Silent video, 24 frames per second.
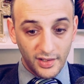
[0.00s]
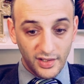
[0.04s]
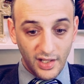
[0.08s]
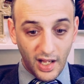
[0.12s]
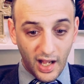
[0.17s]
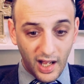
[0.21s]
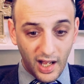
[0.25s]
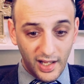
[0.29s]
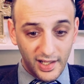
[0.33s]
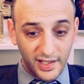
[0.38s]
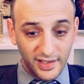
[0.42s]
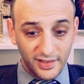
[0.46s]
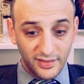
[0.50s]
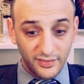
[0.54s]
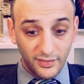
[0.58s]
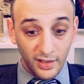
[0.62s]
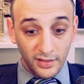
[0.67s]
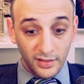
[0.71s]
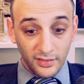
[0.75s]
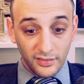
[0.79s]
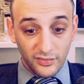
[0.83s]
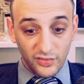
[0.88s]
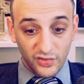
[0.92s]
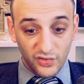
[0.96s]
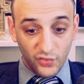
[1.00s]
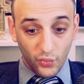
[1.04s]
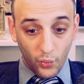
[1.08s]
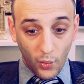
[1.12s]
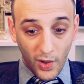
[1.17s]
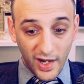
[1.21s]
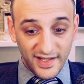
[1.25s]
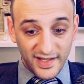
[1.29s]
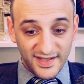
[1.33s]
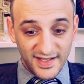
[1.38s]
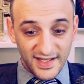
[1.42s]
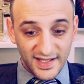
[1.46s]
I,
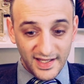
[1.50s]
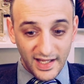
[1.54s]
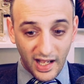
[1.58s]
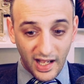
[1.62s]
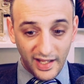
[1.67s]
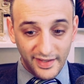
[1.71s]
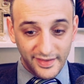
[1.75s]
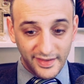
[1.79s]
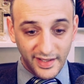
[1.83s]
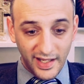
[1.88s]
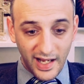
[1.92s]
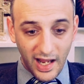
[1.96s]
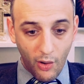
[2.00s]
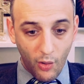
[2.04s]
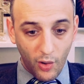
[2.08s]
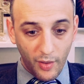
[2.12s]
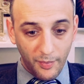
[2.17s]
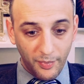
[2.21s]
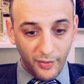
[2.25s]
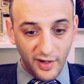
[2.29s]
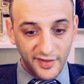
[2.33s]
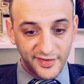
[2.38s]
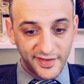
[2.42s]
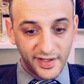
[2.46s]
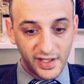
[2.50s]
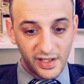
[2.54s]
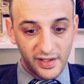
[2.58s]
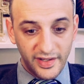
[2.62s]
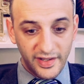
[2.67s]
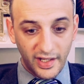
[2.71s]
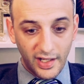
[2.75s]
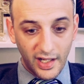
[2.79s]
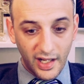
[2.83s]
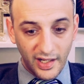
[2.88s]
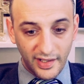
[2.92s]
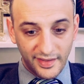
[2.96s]
Dwight D. Eisenhower, President of the
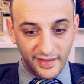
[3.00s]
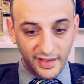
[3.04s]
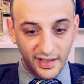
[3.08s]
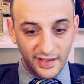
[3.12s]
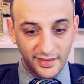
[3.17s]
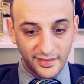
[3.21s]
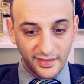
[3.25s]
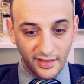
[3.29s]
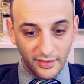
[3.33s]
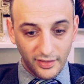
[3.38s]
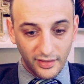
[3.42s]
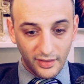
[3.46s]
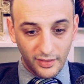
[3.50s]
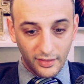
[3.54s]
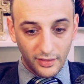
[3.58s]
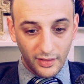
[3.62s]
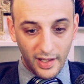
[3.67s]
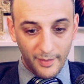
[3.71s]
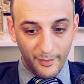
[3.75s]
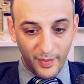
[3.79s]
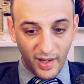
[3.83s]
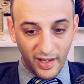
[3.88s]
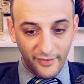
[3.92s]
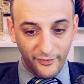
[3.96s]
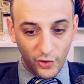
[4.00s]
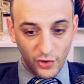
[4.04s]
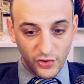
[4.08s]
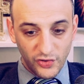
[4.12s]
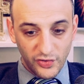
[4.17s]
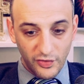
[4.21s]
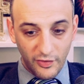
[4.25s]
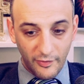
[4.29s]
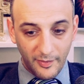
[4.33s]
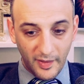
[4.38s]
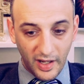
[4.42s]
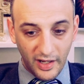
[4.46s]
United States, under and by
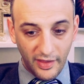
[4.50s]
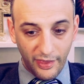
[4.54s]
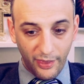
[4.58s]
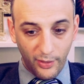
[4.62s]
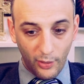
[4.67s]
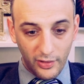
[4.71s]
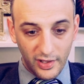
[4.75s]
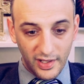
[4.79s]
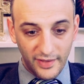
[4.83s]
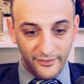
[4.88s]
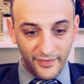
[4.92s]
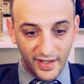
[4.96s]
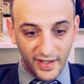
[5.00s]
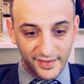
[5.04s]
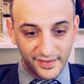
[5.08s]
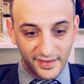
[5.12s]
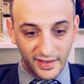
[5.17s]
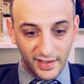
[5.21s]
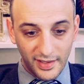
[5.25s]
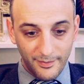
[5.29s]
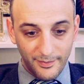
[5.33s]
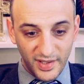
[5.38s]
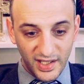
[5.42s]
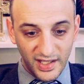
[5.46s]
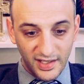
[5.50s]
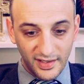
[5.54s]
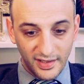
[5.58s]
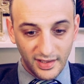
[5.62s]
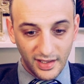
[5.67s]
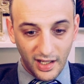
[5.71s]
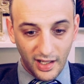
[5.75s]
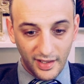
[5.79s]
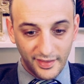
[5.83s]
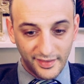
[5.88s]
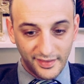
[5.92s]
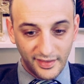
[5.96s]
virtue of my authority vested in me in the
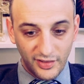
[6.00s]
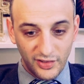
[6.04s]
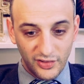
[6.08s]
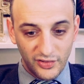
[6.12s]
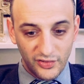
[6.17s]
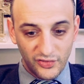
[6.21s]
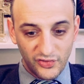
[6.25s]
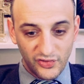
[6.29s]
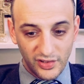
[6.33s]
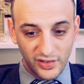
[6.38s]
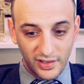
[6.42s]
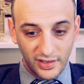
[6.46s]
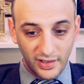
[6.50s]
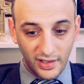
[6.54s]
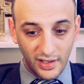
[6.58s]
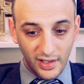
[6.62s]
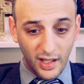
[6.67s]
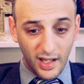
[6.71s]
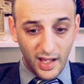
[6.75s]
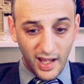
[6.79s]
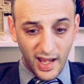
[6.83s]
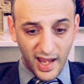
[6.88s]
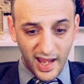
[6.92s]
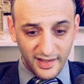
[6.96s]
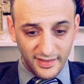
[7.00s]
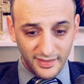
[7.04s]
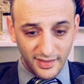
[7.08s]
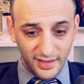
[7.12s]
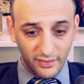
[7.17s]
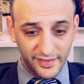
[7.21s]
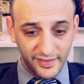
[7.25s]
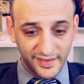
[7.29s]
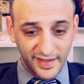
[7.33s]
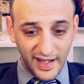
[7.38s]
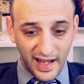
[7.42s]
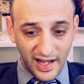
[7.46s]
Constitution and
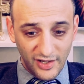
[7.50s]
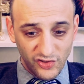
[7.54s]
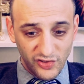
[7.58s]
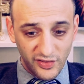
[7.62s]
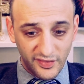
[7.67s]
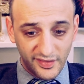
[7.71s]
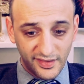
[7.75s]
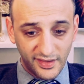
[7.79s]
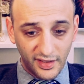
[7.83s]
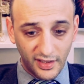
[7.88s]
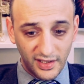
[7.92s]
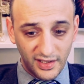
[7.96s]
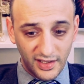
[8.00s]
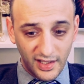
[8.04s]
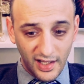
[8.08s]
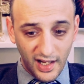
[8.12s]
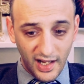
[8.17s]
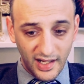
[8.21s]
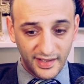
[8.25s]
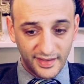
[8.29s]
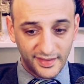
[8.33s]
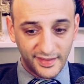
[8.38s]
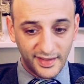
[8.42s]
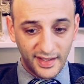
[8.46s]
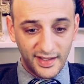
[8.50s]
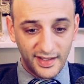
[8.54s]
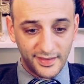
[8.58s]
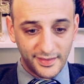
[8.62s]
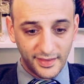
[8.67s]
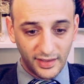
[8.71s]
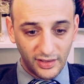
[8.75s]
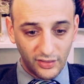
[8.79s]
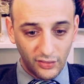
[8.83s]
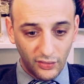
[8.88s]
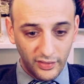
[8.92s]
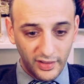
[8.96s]
the statutes of the United States,
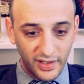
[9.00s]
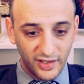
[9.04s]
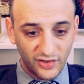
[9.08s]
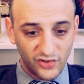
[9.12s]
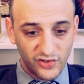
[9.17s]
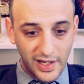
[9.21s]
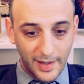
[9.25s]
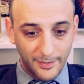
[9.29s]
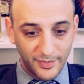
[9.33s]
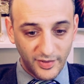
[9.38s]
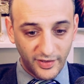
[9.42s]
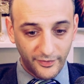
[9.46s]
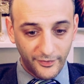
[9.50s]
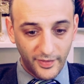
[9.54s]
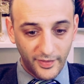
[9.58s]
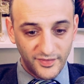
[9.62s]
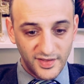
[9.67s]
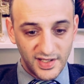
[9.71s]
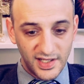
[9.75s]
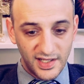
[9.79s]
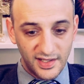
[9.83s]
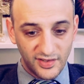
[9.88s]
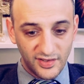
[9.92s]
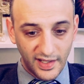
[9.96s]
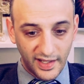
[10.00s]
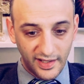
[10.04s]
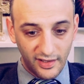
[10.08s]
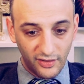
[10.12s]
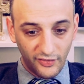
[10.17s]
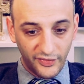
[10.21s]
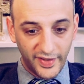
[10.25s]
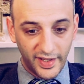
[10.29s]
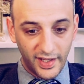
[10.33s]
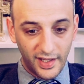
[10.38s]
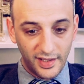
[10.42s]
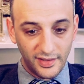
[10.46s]
including Chapter 15, Title
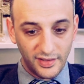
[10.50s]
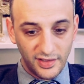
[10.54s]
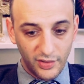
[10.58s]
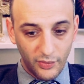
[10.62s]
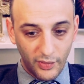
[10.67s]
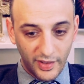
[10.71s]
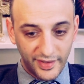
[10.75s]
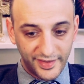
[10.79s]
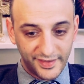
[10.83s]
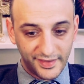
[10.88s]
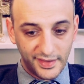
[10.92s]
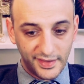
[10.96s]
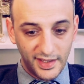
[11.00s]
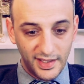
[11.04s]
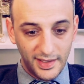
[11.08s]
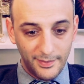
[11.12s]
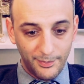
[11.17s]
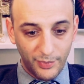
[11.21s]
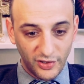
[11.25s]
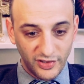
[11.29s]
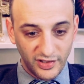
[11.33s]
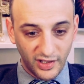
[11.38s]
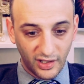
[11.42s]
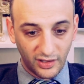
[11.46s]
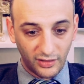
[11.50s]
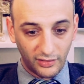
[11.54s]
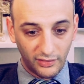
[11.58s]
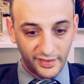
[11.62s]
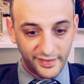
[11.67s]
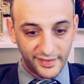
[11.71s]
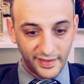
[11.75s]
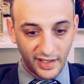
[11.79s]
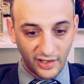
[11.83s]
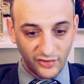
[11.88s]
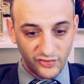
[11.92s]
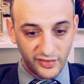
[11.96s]
10, U.S.C., particularly
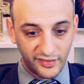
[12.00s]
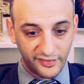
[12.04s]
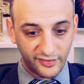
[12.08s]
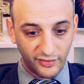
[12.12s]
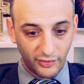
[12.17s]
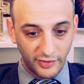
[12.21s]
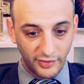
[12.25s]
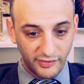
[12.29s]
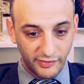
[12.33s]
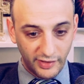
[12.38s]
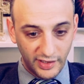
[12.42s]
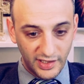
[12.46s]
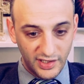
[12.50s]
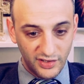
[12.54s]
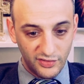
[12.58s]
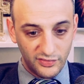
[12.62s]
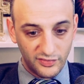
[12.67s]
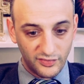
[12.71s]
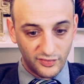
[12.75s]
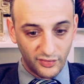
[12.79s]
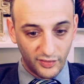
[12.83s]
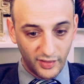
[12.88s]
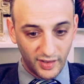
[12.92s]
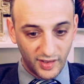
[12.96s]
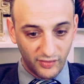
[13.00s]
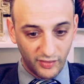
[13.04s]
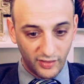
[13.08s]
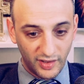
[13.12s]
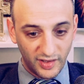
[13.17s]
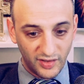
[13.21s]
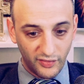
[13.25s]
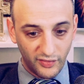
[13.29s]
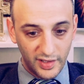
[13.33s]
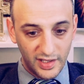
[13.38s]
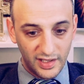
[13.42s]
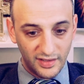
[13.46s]
Sections 332,
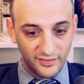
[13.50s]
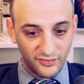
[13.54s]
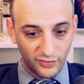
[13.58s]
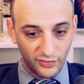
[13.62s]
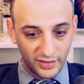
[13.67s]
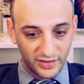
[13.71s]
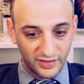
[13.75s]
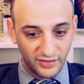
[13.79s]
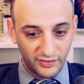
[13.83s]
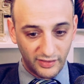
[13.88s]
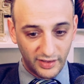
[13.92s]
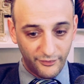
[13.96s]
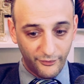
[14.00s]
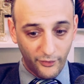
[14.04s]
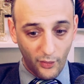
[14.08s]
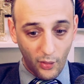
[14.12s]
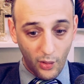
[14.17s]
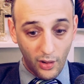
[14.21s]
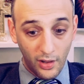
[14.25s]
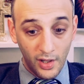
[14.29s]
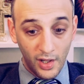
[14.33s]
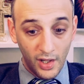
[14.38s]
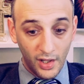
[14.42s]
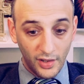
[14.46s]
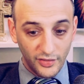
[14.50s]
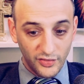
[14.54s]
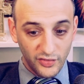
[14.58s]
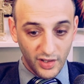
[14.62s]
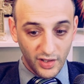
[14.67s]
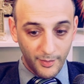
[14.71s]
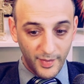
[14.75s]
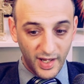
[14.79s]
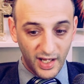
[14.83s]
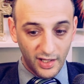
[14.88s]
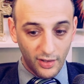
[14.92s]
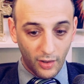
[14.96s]
333, and 334, do
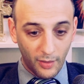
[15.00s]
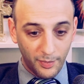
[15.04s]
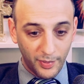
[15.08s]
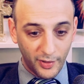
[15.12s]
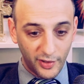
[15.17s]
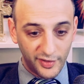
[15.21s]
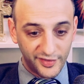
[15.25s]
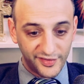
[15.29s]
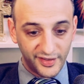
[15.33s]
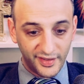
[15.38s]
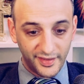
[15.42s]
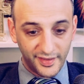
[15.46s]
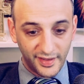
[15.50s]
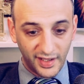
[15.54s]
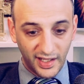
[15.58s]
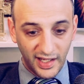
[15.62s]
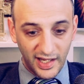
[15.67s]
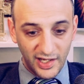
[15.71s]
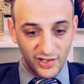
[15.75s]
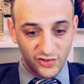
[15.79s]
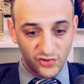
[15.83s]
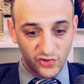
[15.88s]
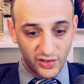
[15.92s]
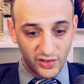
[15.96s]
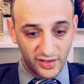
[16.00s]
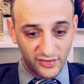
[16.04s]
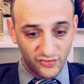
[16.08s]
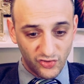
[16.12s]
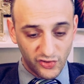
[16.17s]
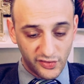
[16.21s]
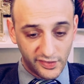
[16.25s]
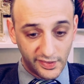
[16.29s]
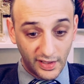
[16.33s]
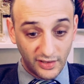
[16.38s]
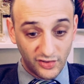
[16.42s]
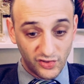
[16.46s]
command all persons engaged in
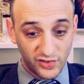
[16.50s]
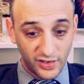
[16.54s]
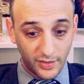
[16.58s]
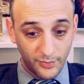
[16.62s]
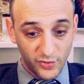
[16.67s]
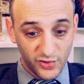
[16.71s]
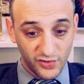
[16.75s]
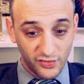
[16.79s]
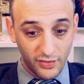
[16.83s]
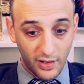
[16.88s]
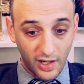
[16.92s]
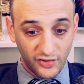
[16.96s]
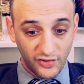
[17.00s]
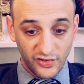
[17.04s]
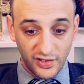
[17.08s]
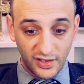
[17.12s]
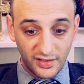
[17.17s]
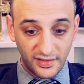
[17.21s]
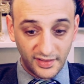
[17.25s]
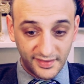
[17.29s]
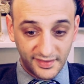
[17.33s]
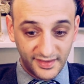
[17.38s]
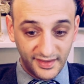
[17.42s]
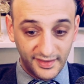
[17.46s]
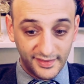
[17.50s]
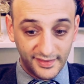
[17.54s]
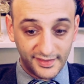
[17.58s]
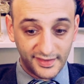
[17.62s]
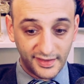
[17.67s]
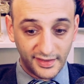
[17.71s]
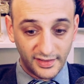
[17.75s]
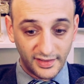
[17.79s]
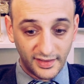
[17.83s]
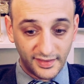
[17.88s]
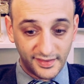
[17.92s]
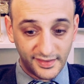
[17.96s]
such obstruction to cease
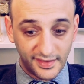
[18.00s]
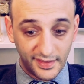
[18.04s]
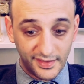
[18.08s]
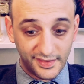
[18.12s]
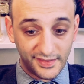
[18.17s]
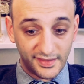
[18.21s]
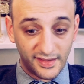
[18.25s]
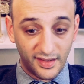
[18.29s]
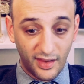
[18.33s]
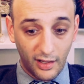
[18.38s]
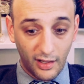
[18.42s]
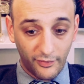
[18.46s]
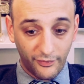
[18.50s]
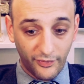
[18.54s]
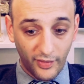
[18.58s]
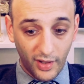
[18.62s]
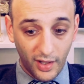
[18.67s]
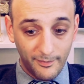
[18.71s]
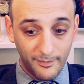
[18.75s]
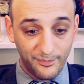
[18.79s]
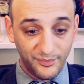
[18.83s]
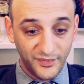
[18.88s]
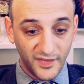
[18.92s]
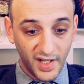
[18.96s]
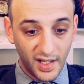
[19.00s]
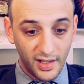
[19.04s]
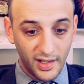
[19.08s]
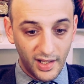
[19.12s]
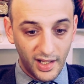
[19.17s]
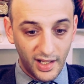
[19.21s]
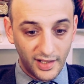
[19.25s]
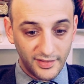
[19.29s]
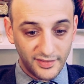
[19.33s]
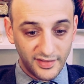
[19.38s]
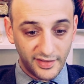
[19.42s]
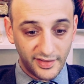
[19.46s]
and desist therefrom
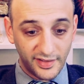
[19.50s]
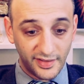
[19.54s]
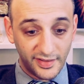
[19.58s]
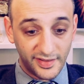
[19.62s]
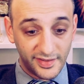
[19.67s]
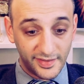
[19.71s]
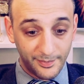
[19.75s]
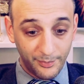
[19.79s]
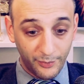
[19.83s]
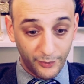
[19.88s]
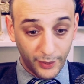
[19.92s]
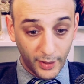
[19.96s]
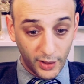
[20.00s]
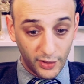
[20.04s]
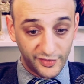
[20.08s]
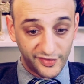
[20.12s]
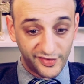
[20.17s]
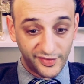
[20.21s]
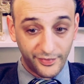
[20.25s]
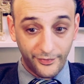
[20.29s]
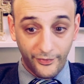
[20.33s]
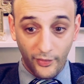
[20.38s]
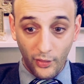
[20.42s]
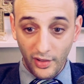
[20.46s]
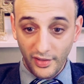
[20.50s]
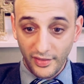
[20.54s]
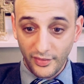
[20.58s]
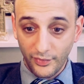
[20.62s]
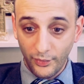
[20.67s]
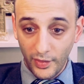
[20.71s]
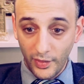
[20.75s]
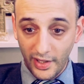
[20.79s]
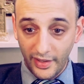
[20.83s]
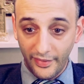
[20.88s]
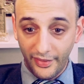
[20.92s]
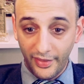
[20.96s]
and to disperse
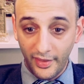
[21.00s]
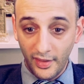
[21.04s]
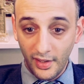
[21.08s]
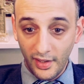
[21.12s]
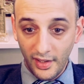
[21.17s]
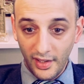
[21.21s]
forthwith.